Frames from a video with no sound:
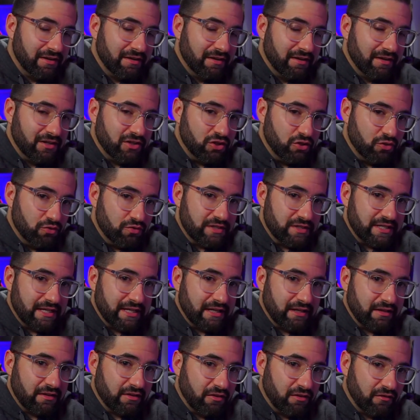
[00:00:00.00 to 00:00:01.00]

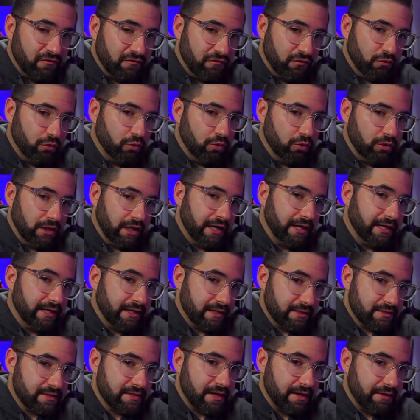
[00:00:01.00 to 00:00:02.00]
using the full lighting
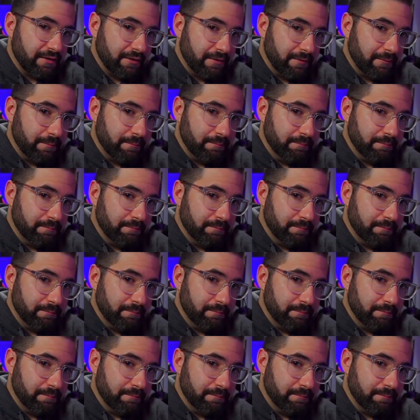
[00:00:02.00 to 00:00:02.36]
setup.